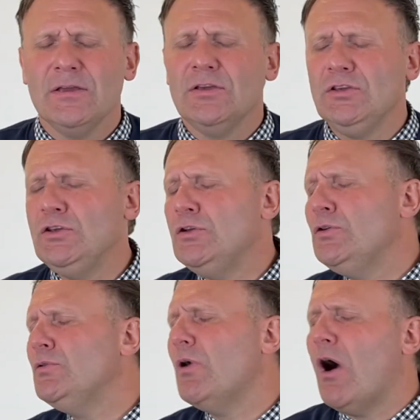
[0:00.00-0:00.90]

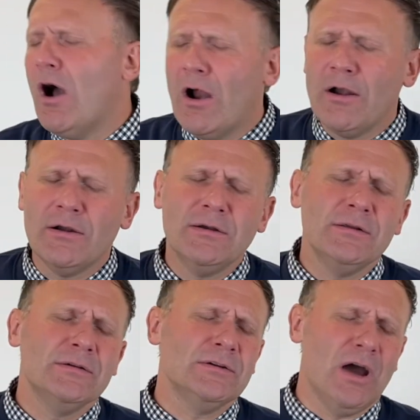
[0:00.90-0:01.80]
You are
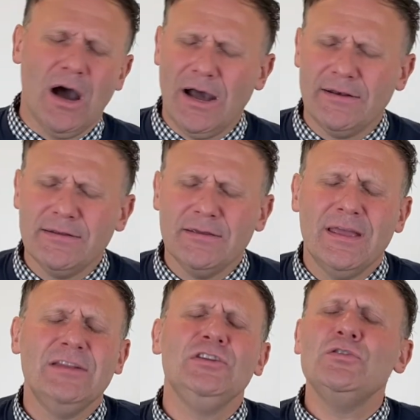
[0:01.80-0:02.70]
God
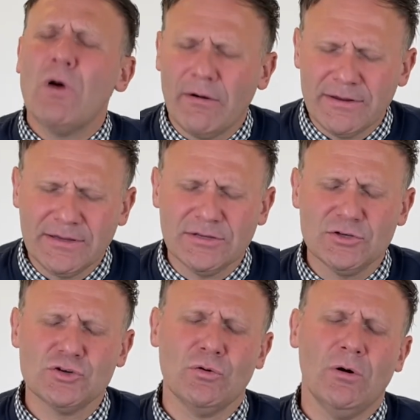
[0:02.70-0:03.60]
and you are in
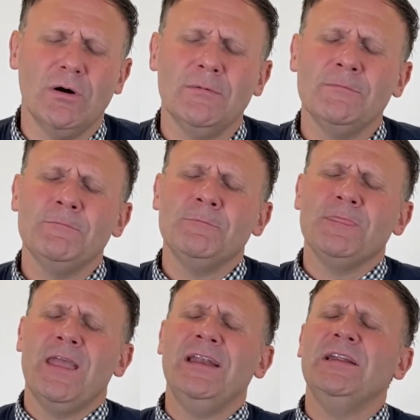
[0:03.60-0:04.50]
control.
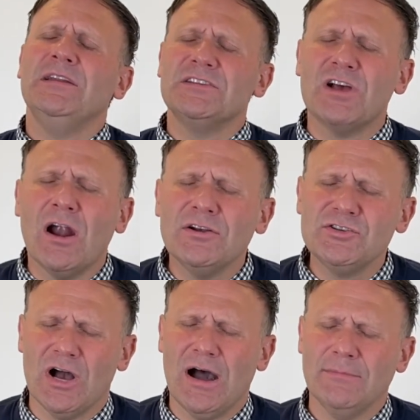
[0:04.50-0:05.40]
And it is our
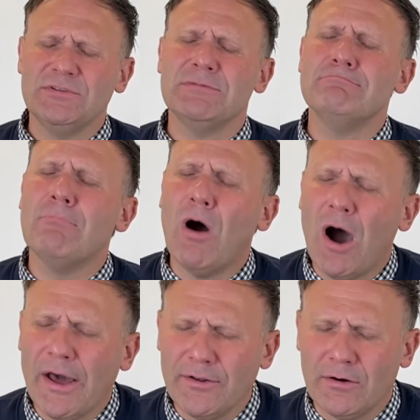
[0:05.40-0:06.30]
job to
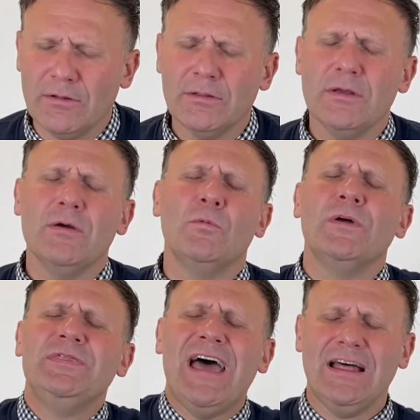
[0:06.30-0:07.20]
model
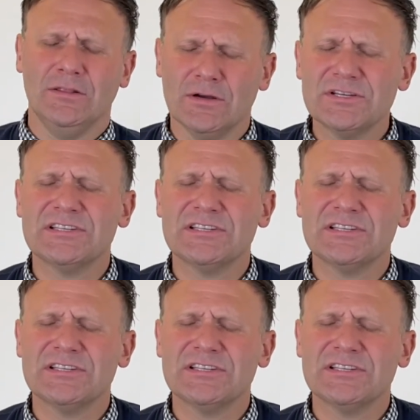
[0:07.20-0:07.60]
what that looks